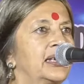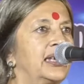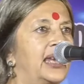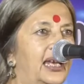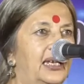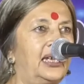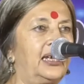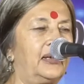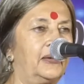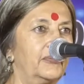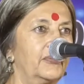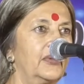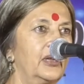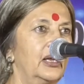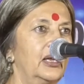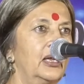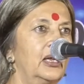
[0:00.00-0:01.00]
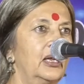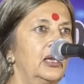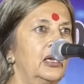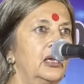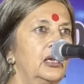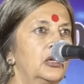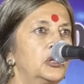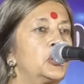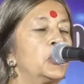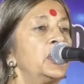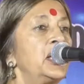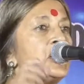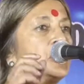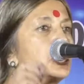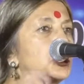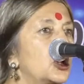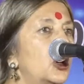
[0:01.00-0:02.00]
in Delhi to
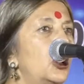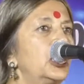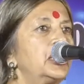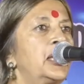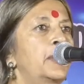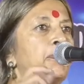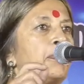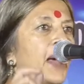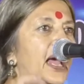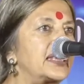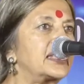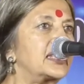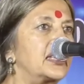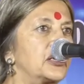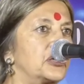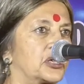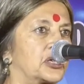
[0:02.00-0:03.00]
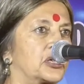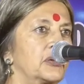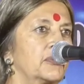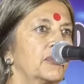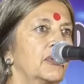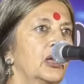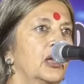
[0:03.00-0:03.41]
ensure the passage